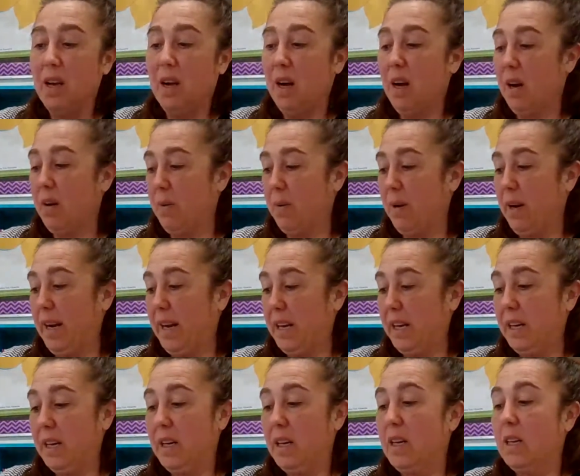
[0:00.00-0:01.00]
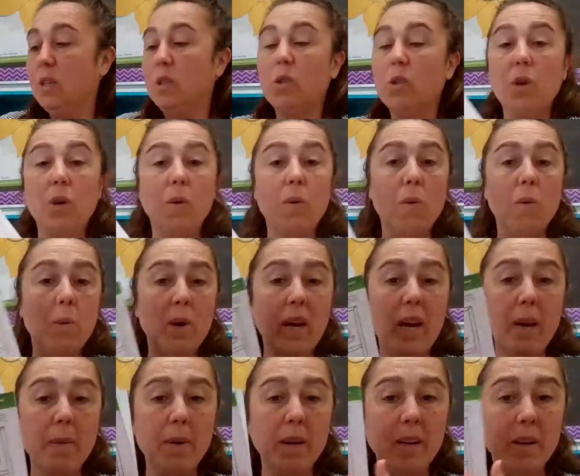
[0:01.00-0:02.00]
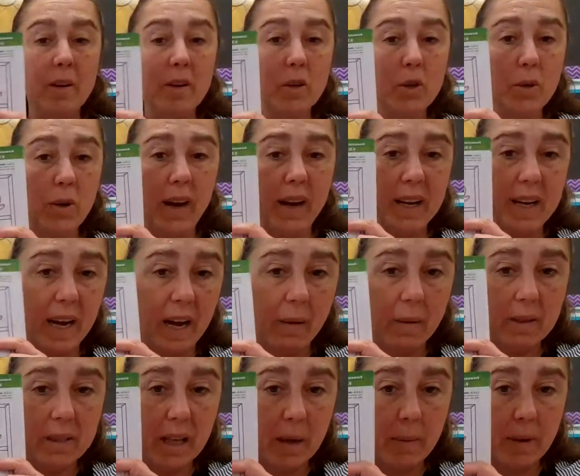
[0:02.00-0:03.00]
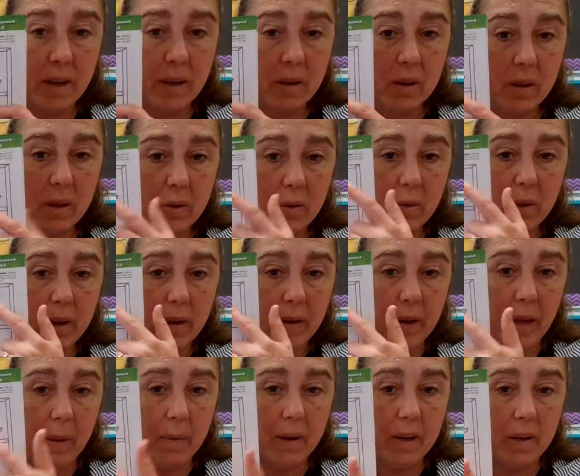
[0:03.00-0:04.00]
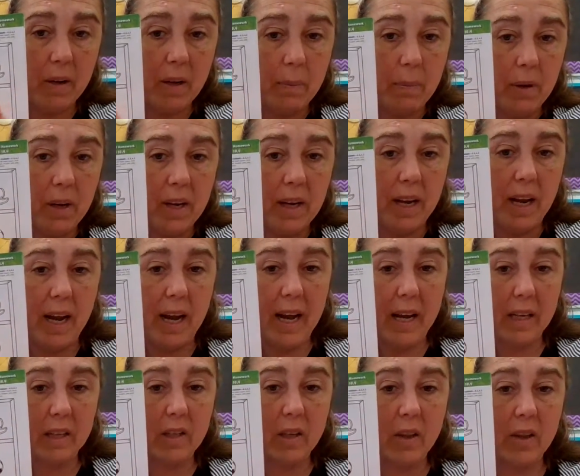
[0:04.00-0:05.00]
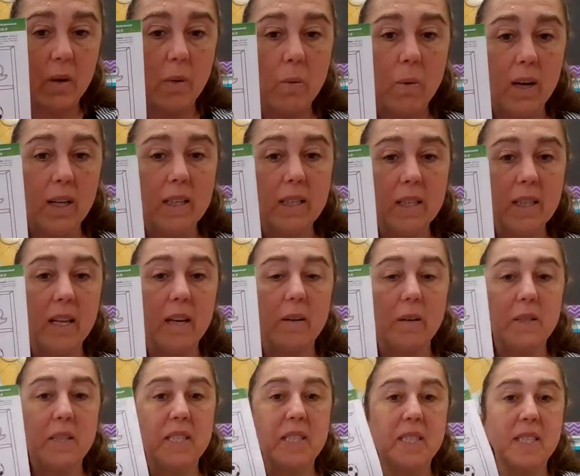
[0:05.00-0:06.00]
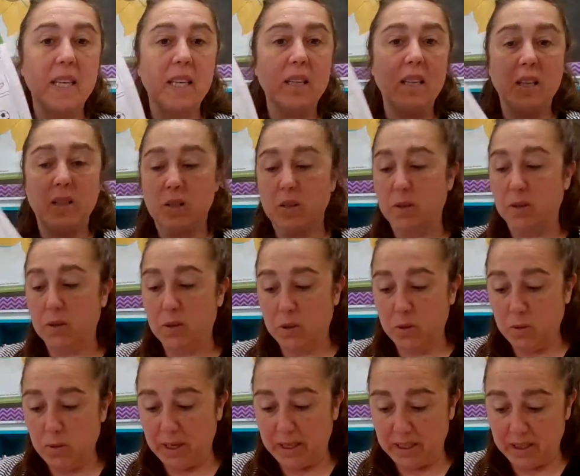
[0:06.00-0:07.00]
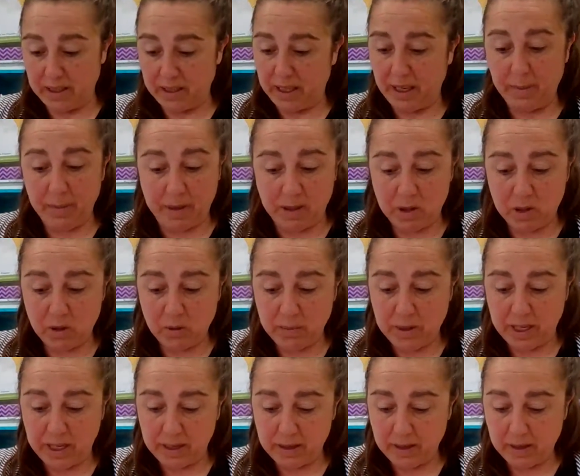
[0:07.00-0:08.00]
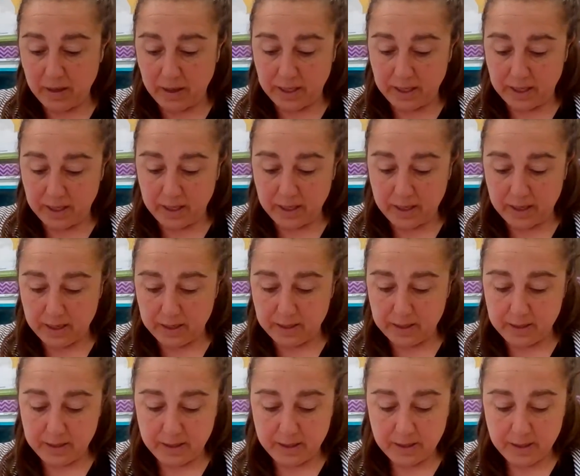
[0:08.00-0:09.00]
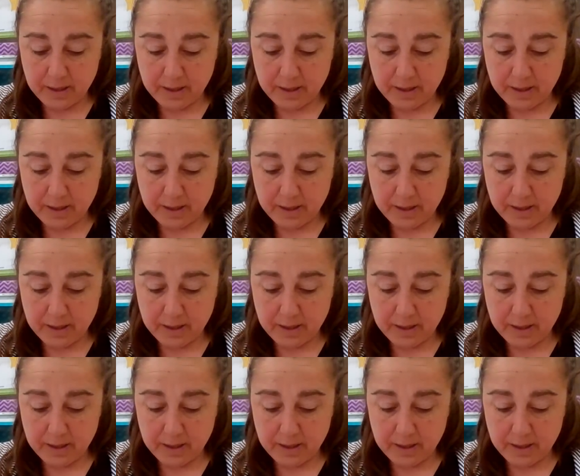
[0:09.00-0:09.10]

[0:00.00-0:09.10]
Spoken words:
All right. So what I want you to try now is I want you to look through here and I want you to put an X on the ones that are cylinders. Oh, I gave me so many good ideas.